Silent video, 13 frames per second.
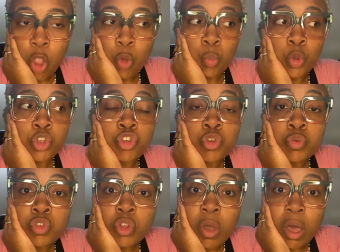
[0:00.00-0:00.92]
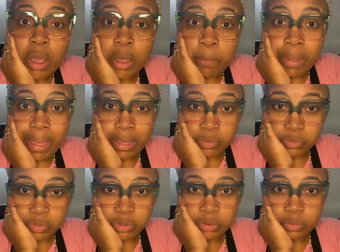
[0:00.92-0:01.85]
what you talk
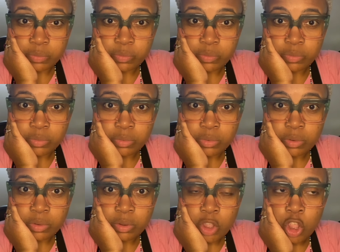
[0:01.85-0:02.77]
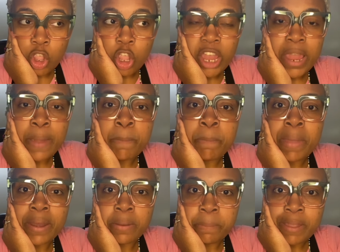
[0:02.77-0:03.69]
about, it
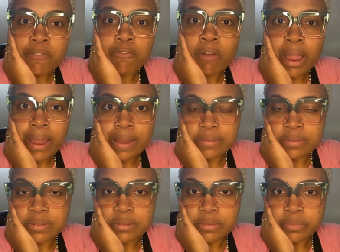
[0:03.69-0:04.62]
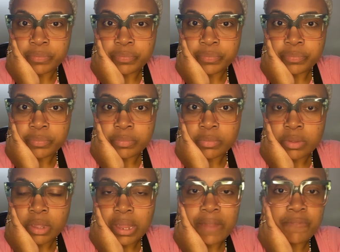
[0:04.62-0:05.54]
better be right.
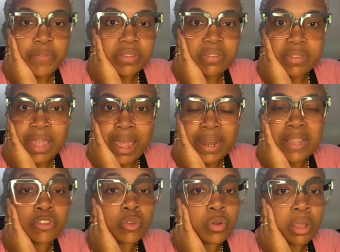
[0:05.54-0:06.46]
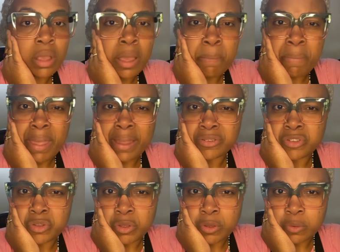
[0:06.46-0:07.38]
If it's not, it's going to come back
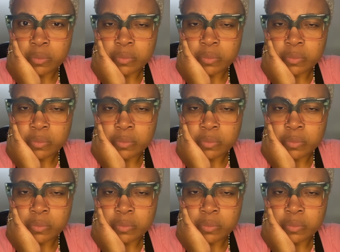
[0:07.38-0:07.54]
to you.